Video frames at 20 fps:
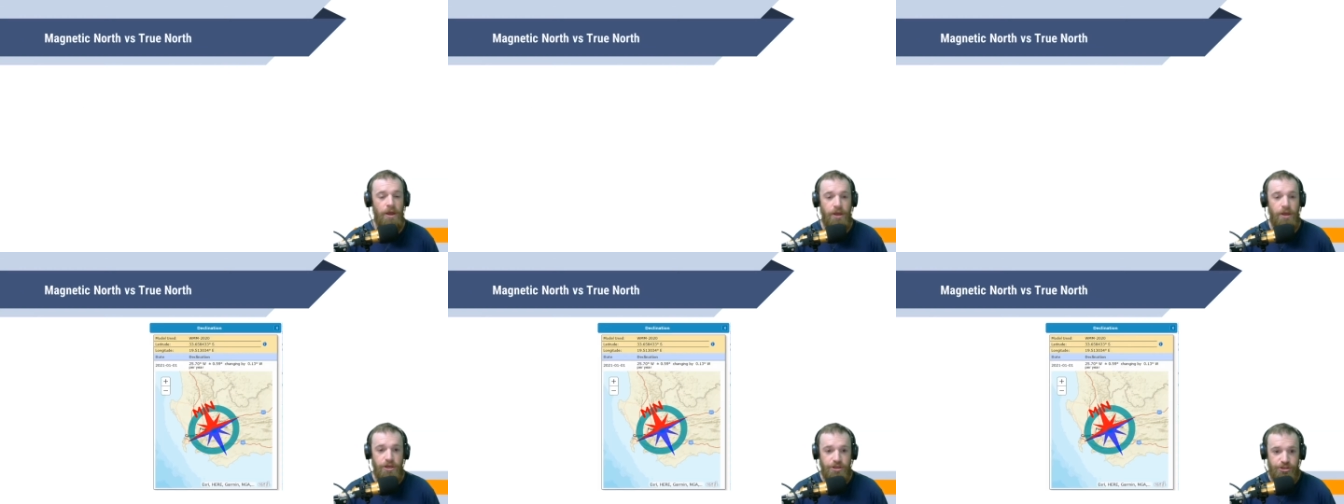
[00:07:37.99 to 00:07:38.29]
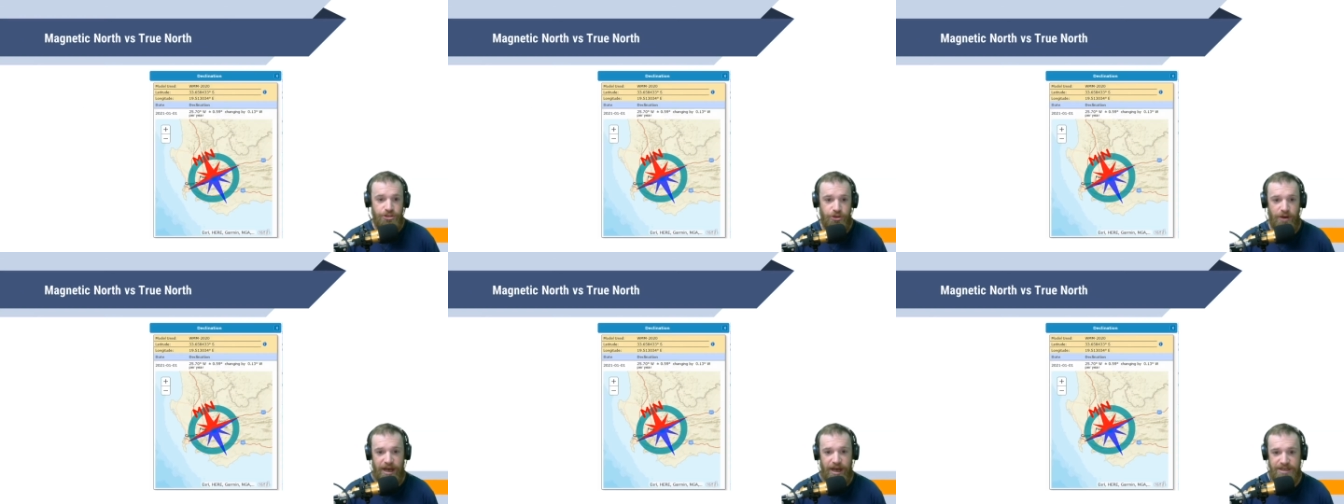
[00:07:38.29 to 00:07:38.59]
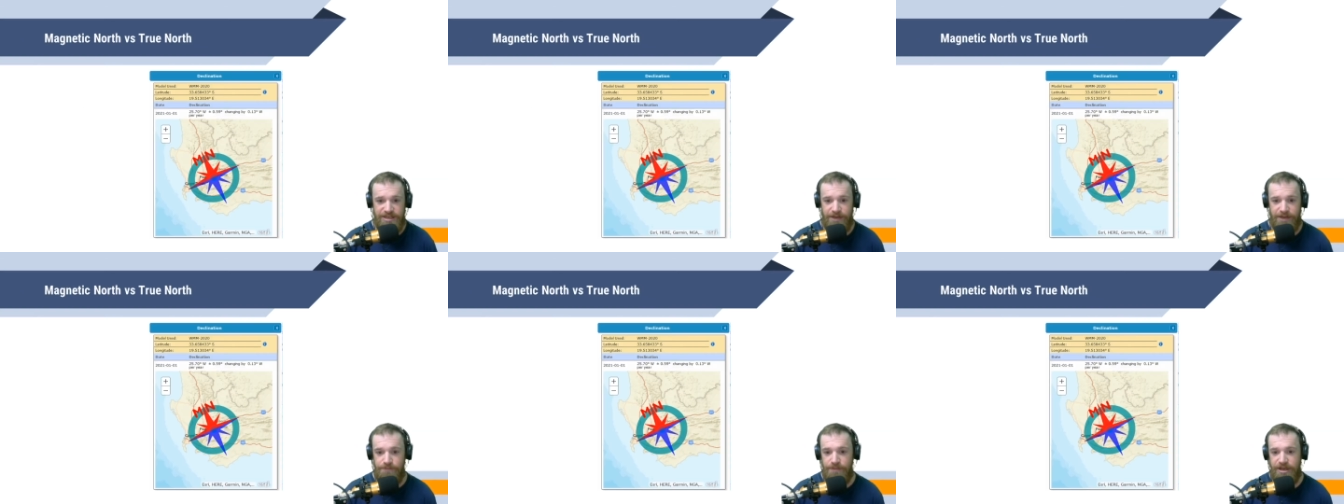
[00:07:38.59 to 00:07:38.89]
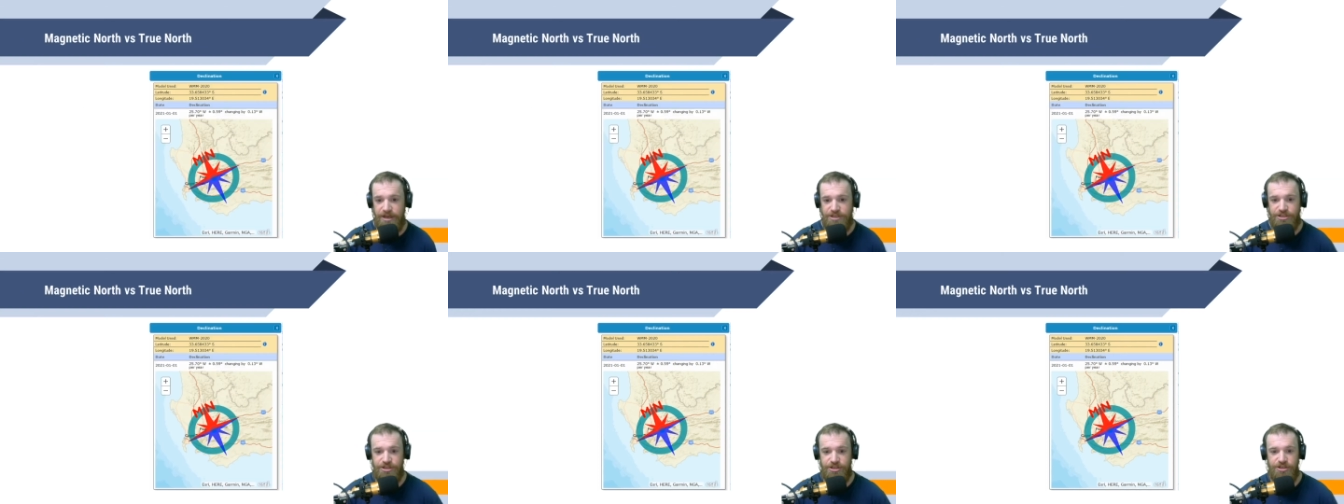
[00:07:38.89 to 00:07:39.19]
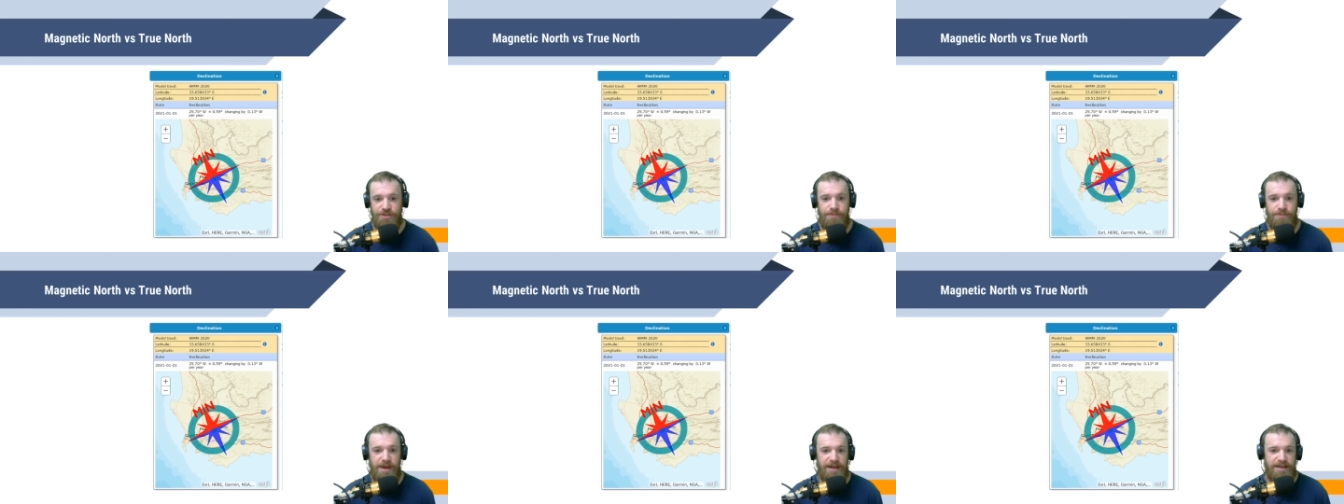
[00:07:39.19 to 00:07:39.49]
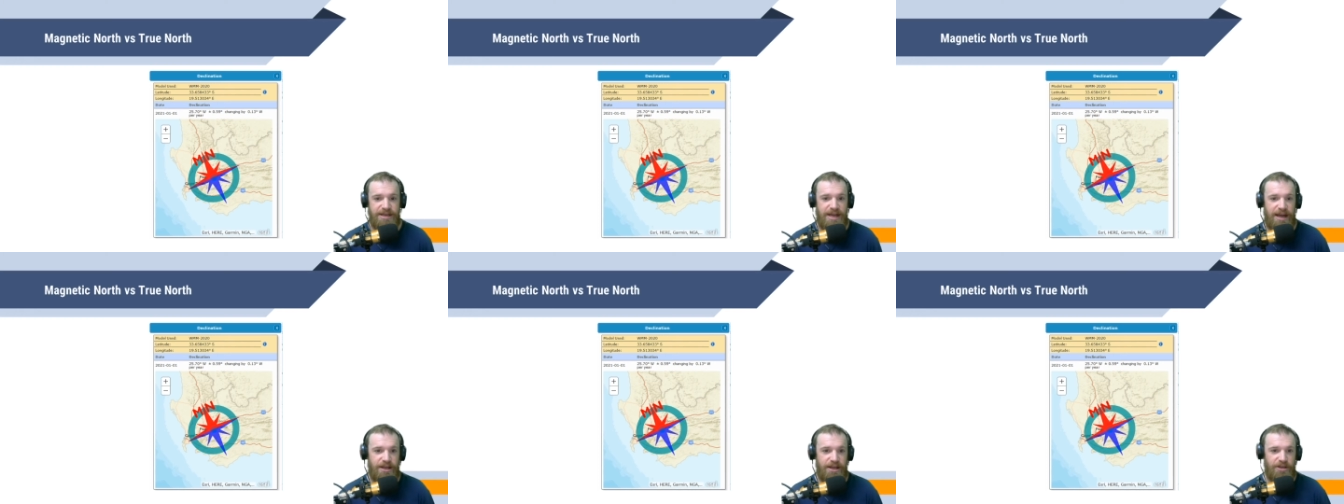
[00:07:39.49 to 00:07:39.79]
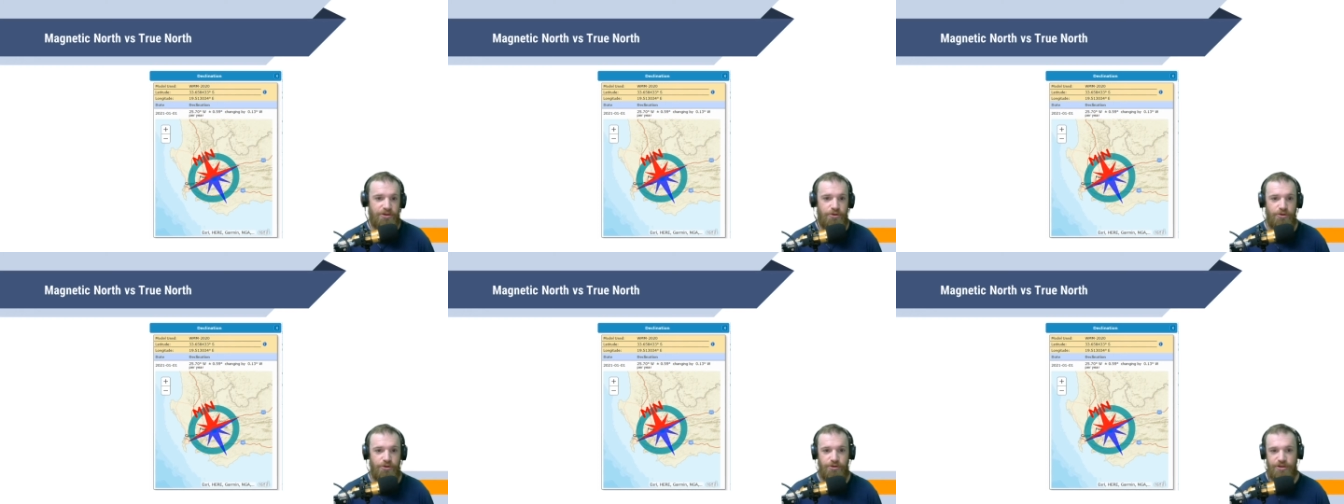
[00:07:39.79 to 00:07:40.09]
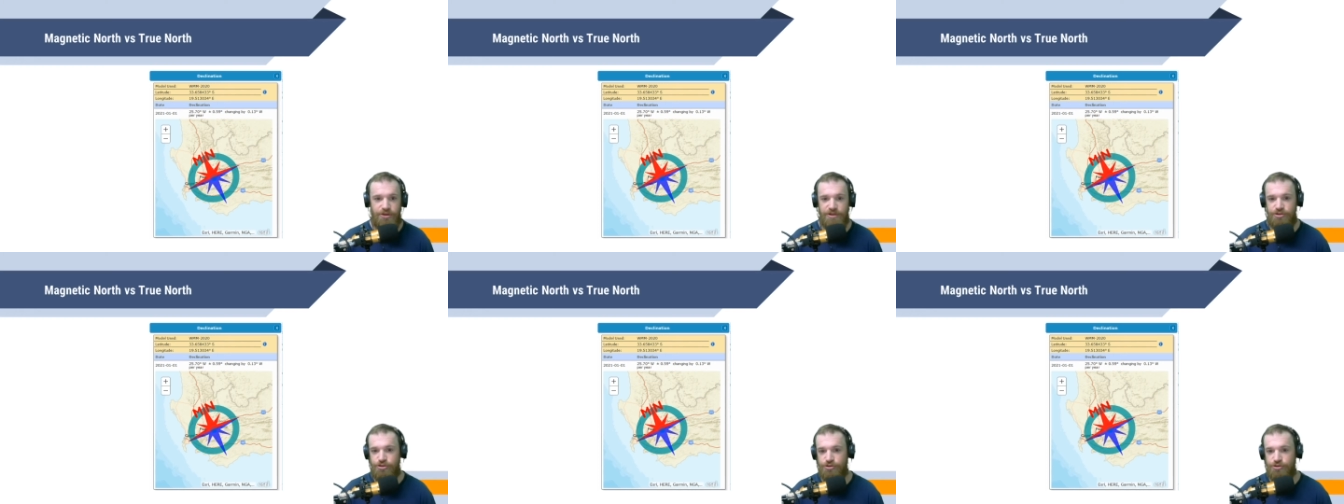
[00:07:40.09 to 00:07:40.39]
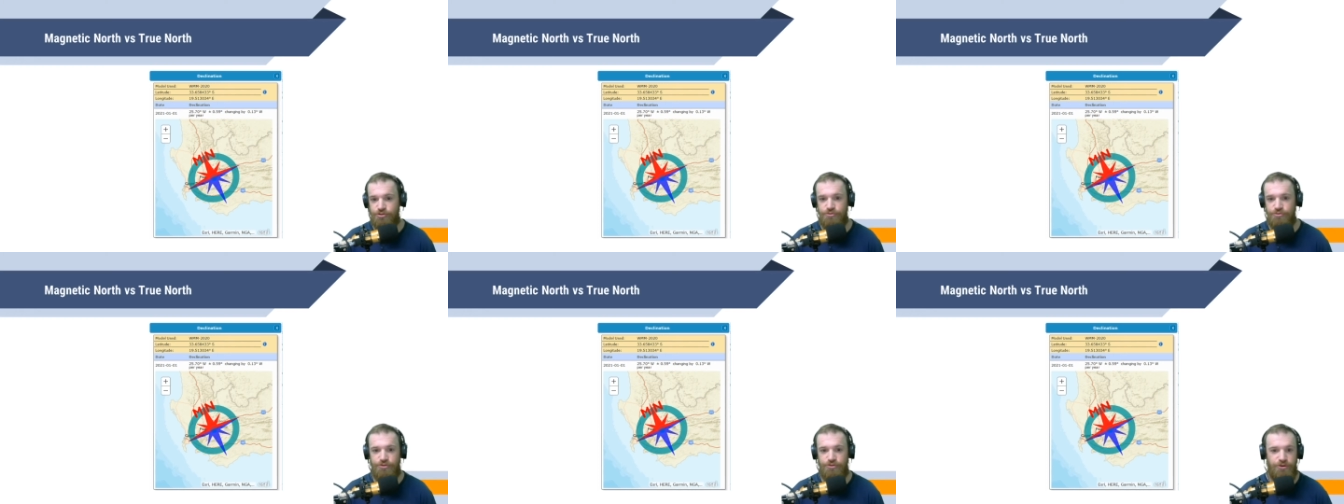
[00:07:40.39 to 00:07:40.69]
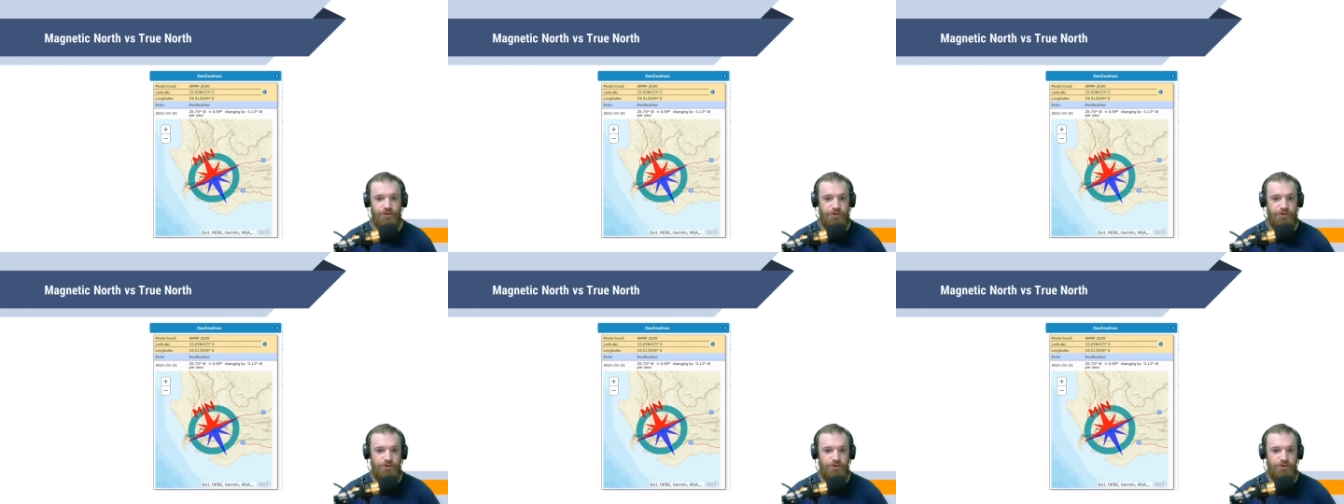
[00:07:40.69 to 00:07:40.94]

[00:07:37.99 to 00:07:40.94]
So as I mentioned, the magnetic north and true north,